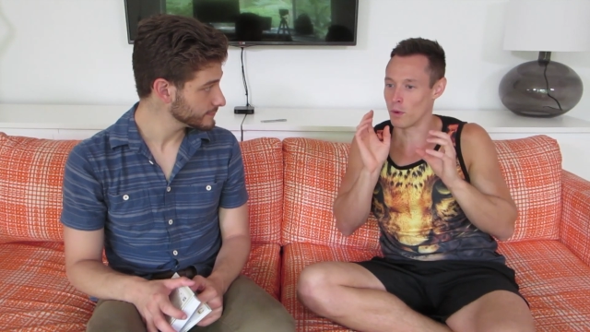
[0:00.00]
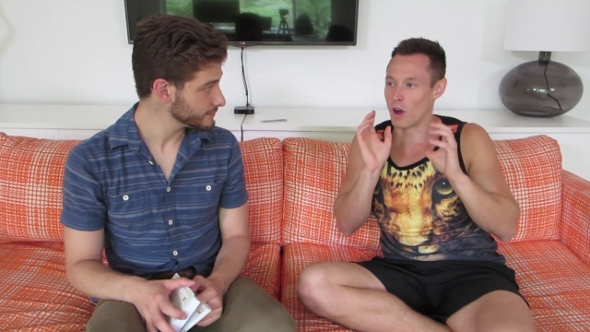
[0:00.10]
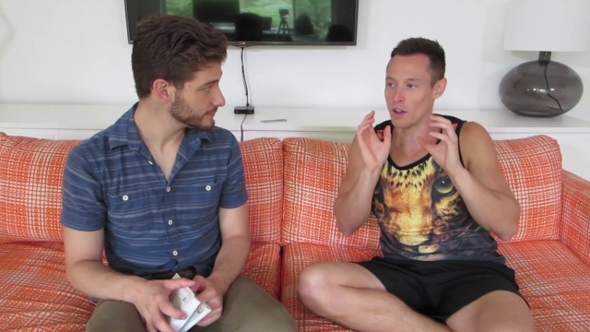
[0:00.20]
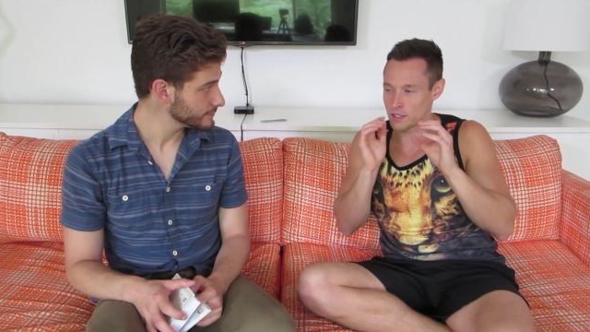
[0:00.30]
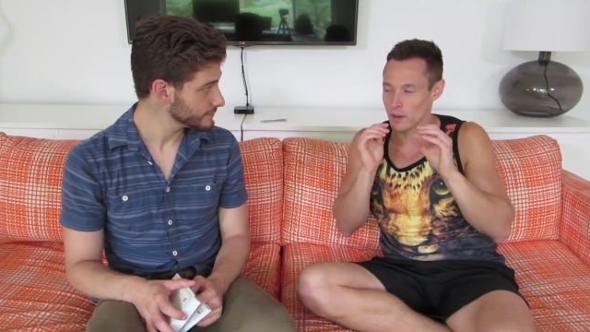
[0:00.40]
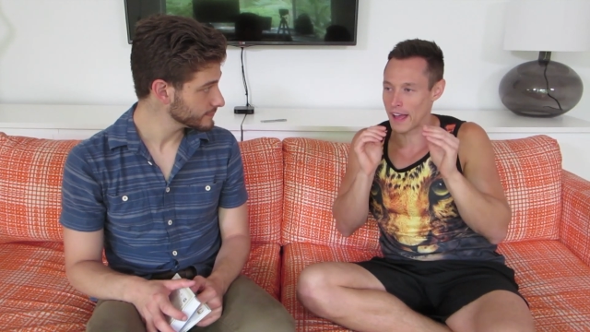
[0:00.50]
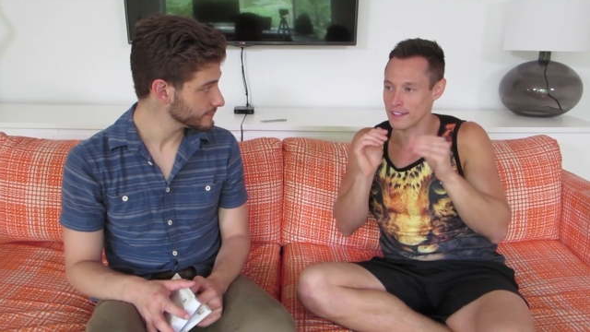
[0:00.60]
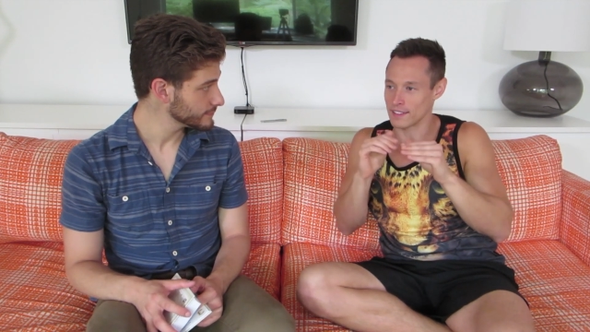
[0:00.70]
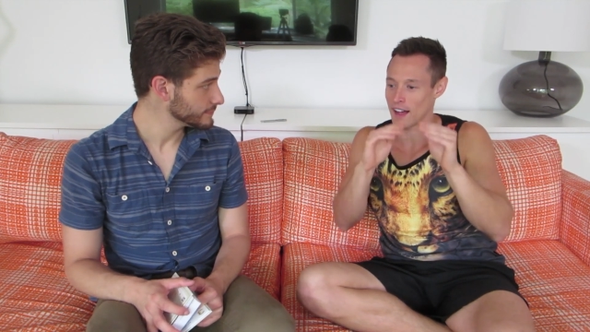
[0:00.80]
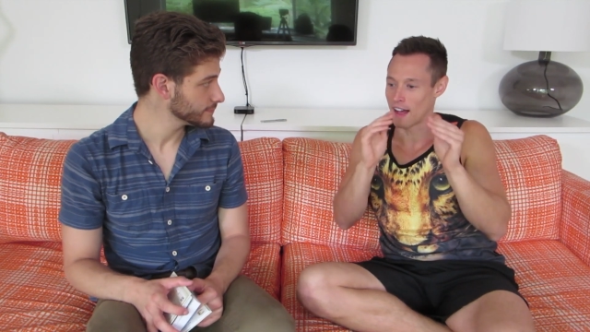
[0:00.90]
Speaker 1: also
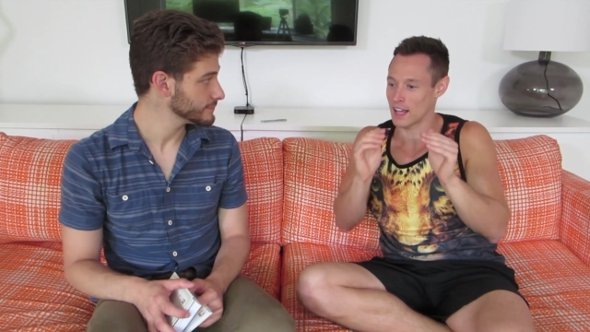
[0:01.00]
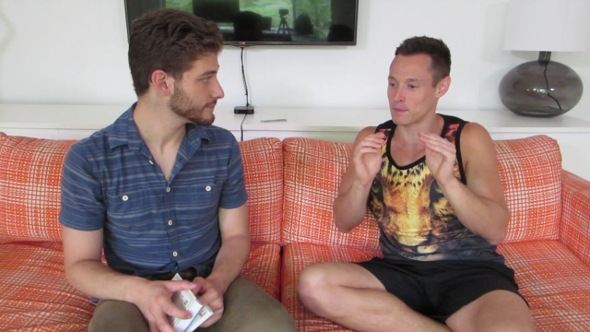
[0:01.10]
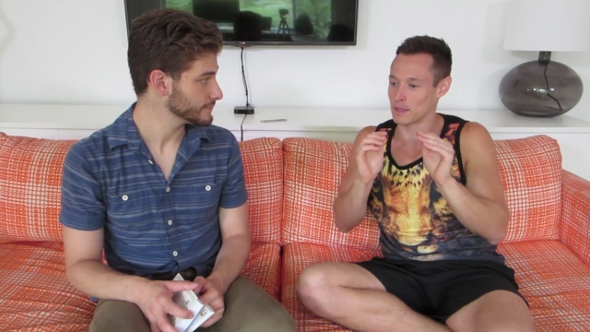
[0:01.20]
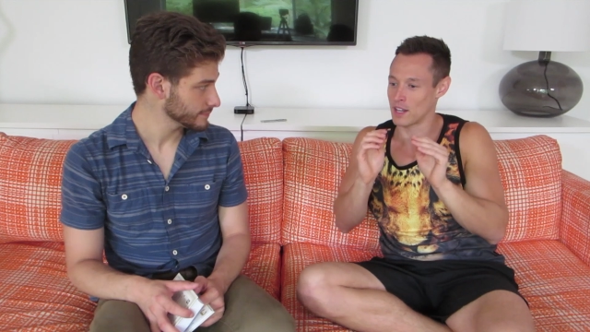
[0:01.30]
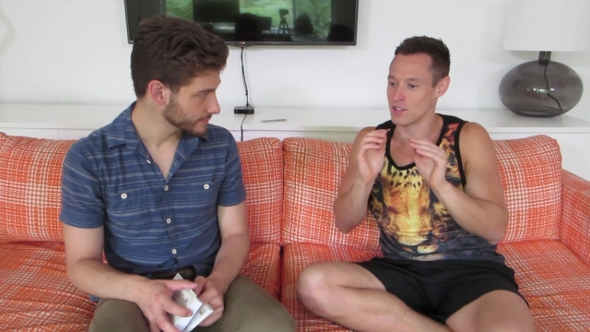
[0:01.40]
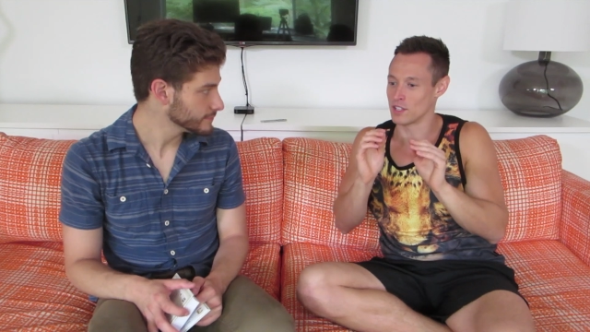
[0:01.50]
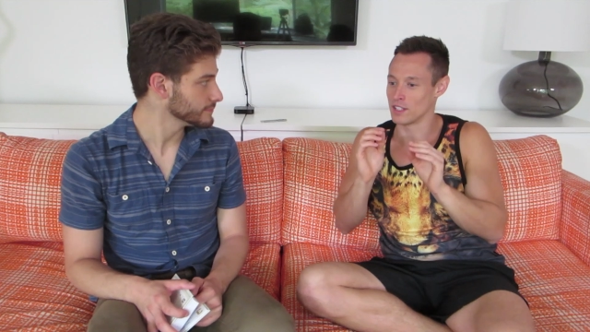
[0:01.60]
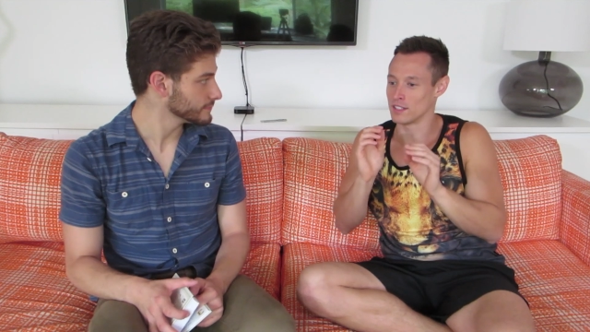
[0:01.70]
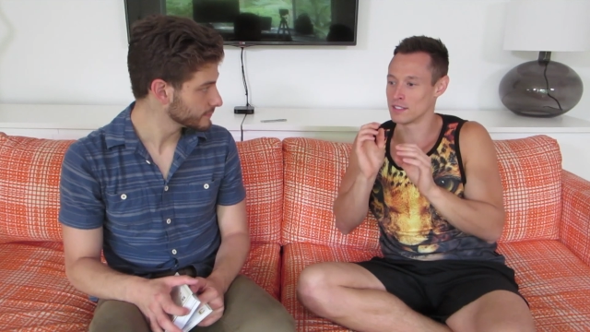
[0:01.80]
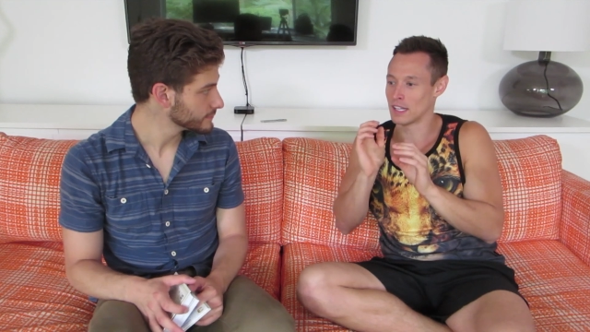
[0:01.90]
has like high
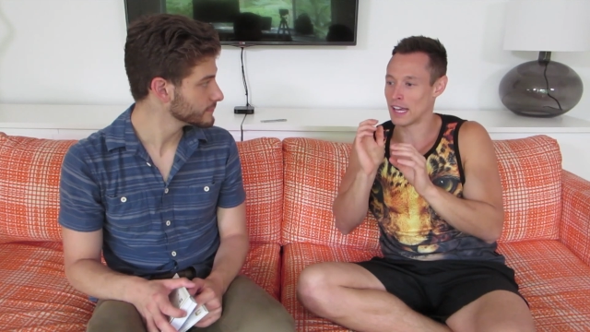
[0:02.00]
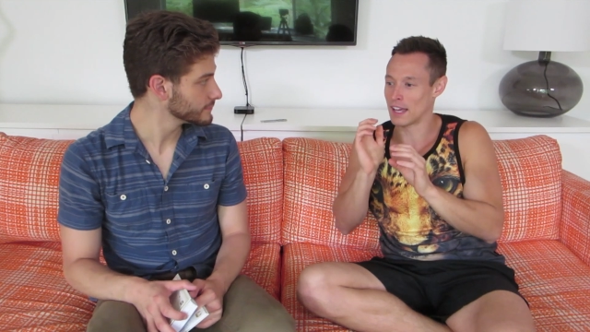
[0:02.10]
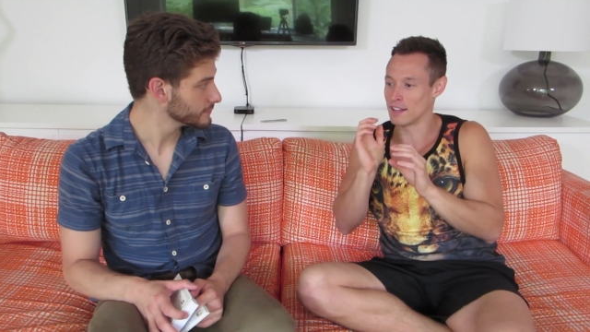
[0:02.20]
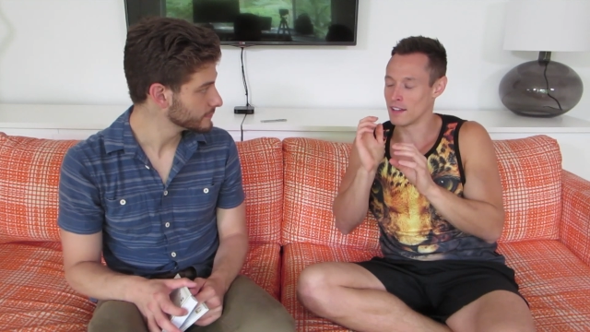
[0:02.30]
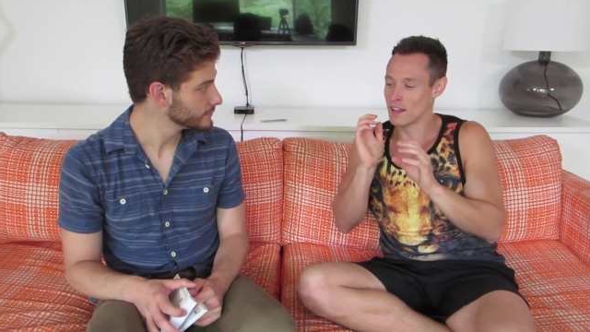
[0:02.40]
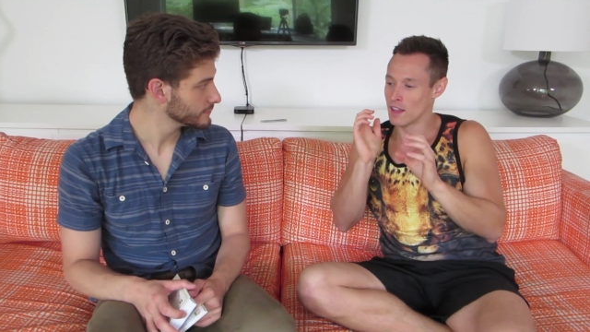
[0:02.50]
expectations and